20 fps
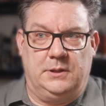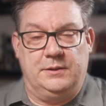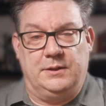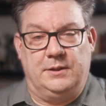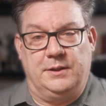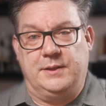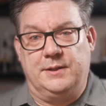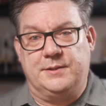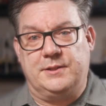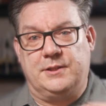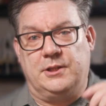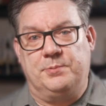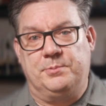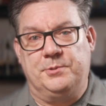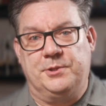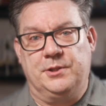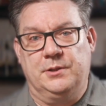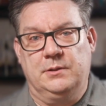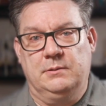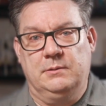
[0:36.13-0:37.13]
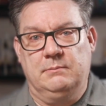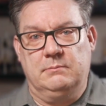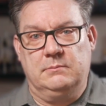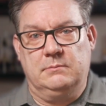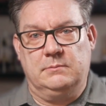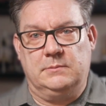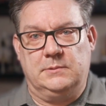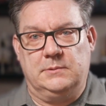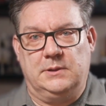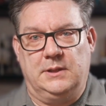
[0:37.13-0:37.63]
The description
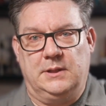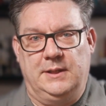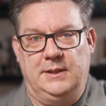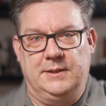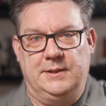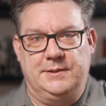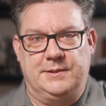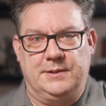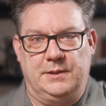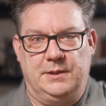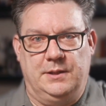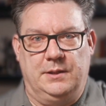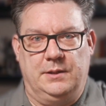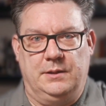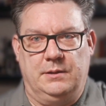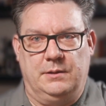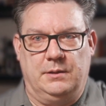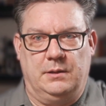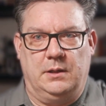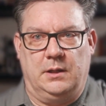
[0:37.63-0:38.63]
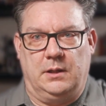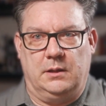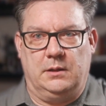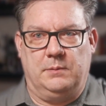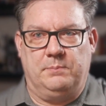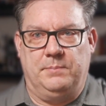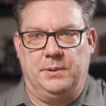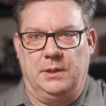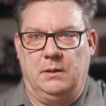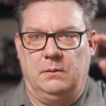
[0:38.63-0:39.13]
is in the
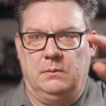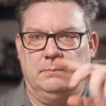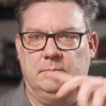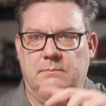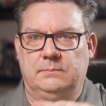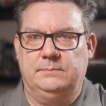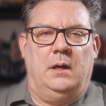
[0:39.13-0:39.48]
link below.